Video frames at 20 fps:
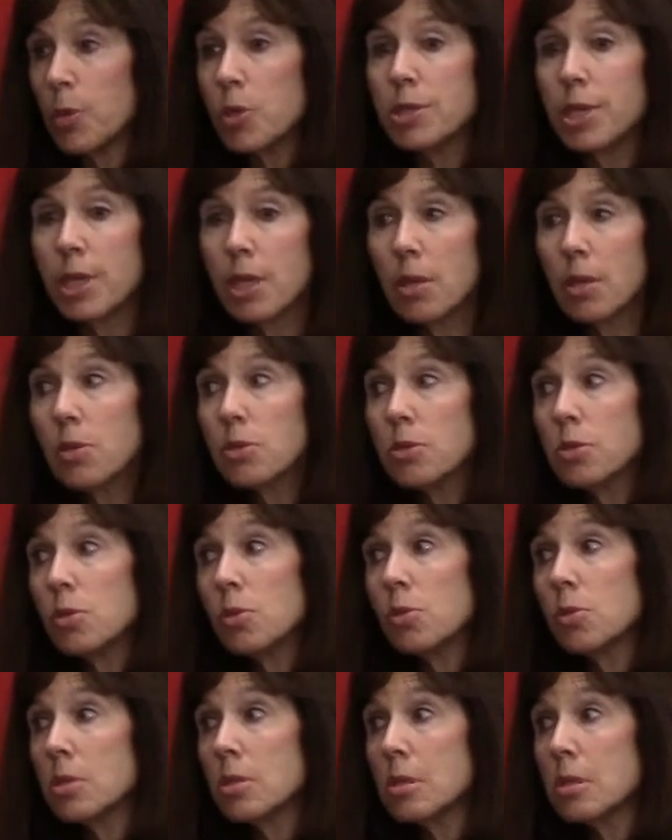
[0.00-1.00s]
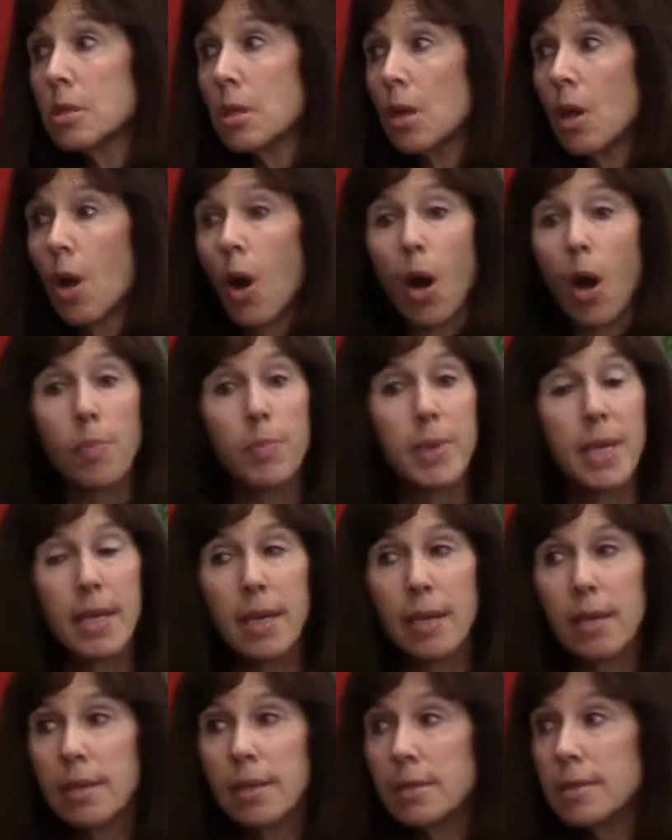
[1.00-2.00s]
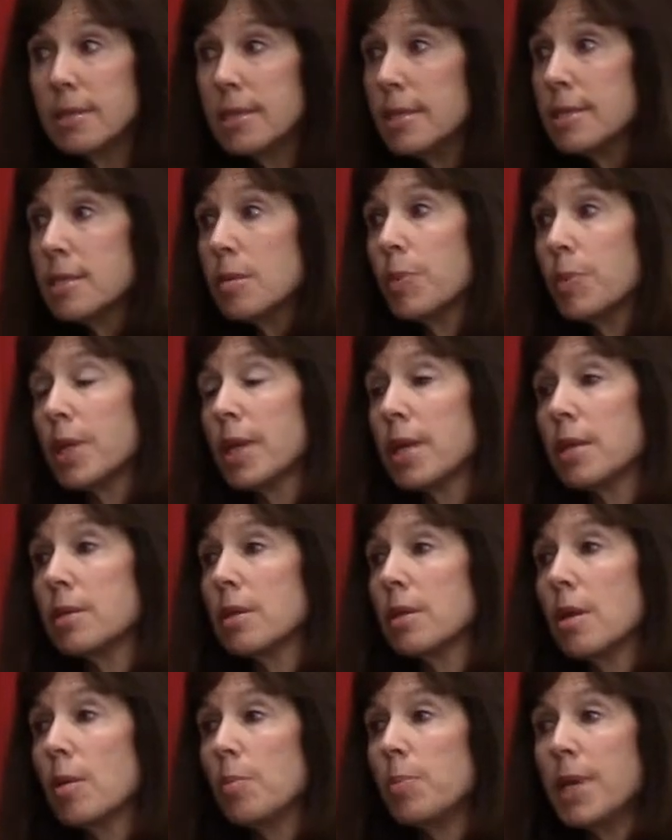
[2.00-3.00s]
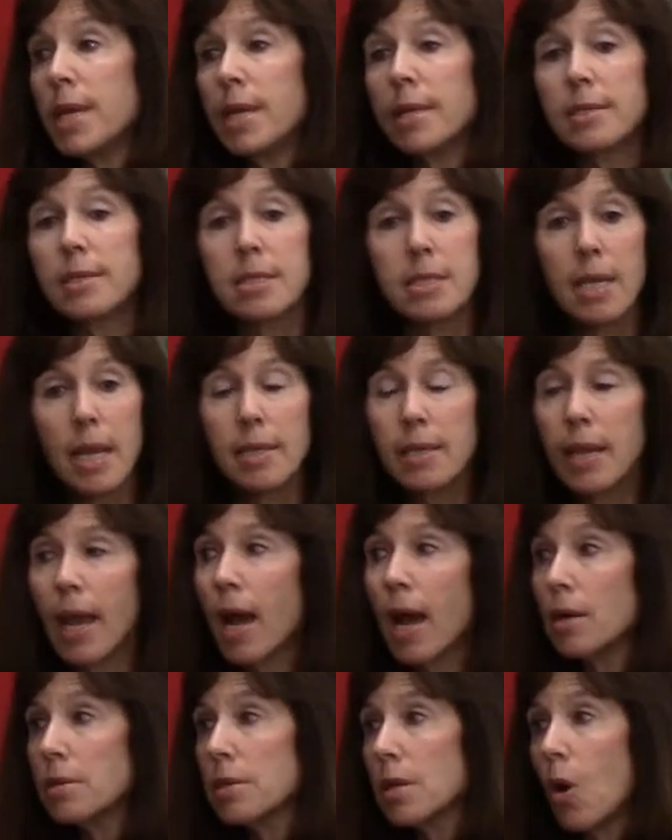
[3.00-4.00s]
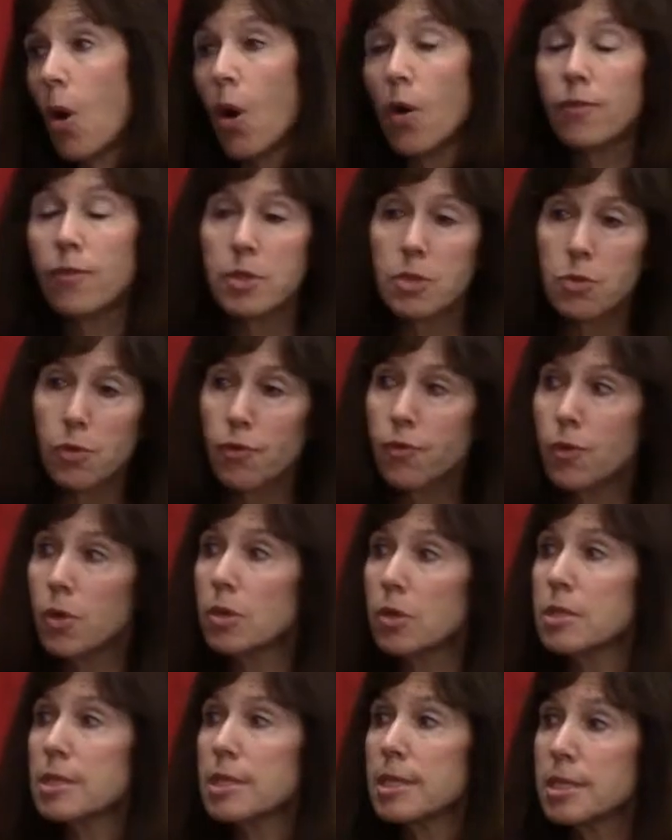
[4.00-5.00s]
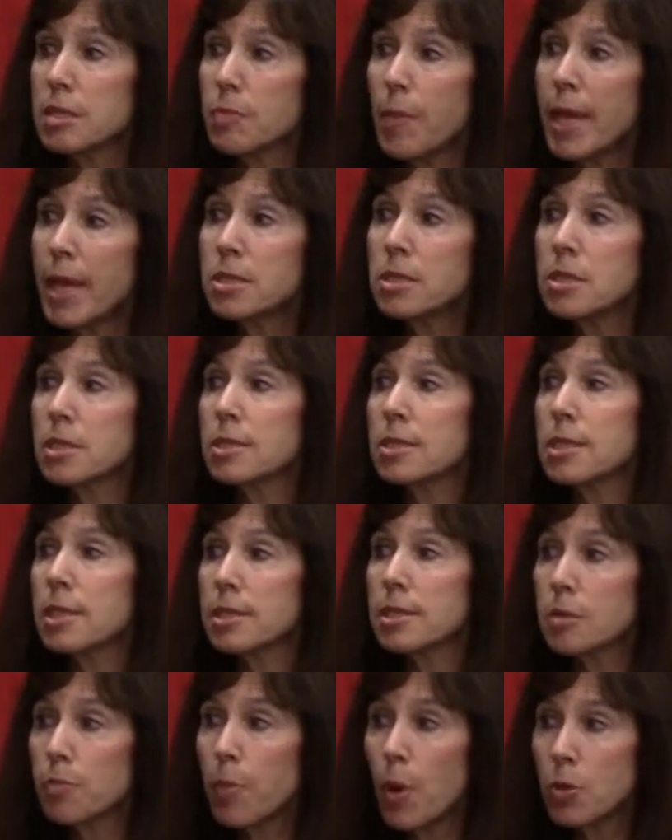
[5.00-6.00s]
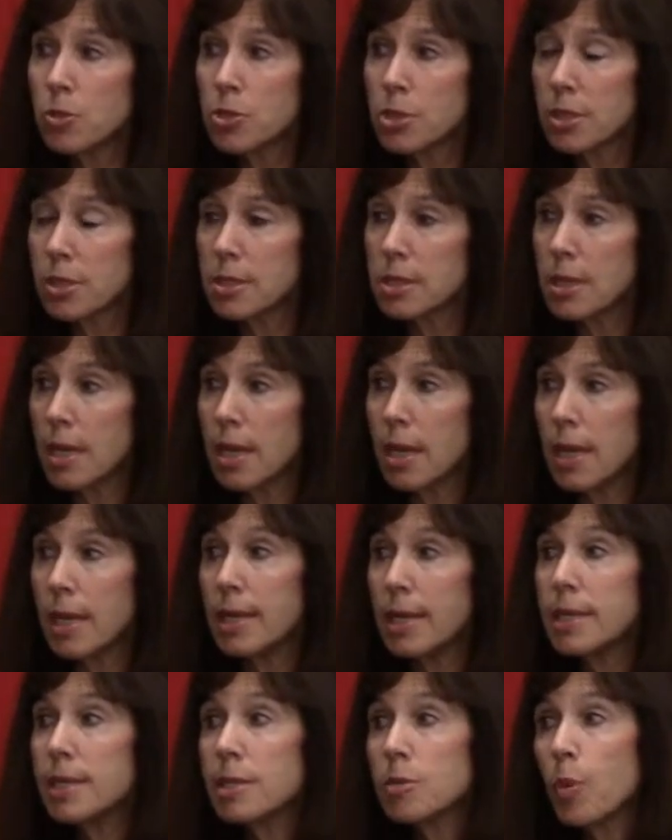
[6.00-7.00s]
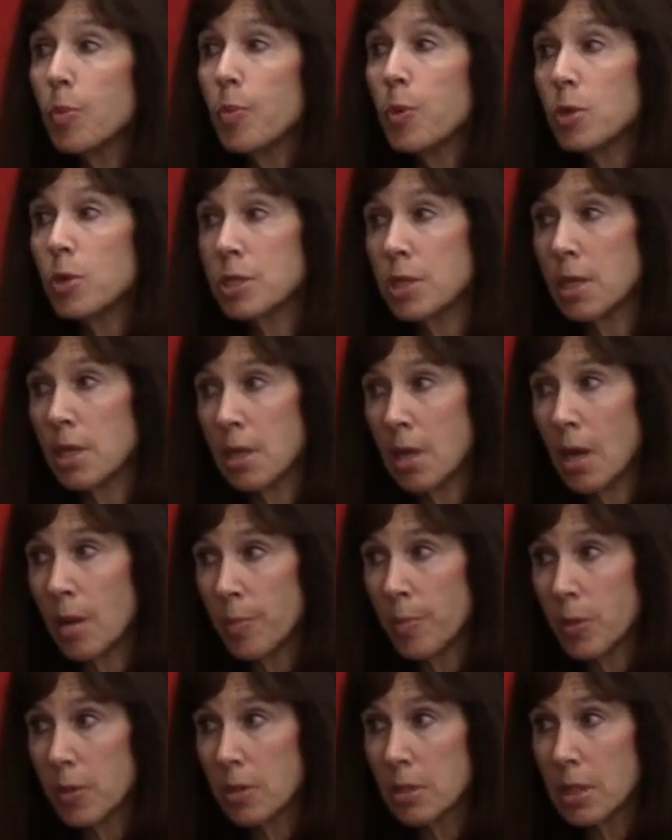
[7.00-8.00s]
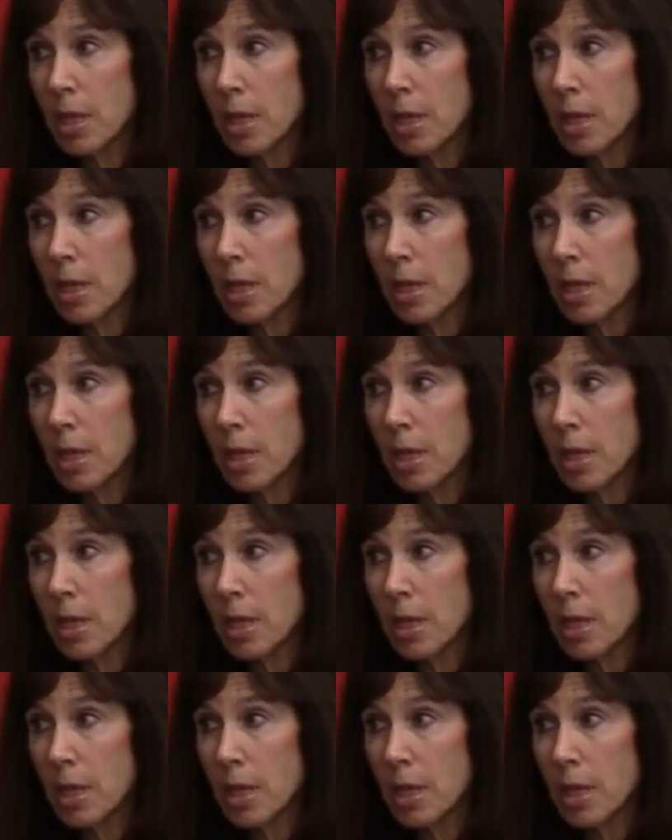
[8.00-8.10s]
Particular students are being disciplined, being sent out, office referrals, suspensions, expulsions in disproportionate numbers.